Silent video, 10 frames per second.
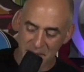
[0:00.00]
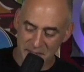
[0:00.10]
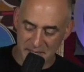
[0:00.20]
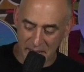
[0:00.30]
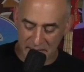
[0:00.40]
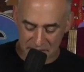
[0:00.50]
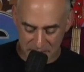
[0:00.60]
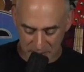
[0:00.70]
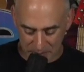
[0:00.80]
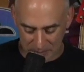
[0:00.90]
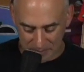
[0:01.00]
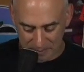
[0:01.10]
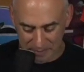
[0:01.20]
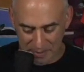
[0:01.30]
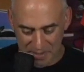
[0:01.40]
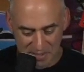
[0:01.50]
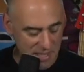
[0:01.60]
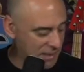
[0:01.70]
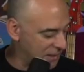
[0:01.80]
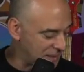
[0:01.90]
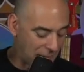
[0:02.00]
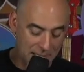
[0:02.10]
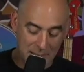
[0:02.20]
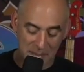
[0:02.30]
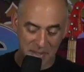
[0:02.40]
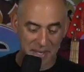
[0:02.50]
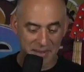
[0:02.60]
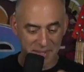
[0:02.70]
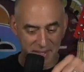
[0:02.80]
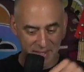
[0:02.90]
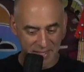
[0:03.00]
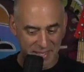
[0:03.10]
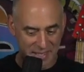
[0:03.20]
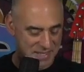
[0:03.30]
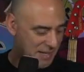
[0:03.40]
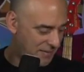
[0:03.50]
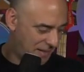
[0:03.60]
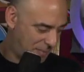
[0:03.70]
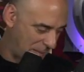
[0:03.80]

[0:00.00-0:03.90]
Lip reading: D82. Let's take a look at that. I keep looking at the E70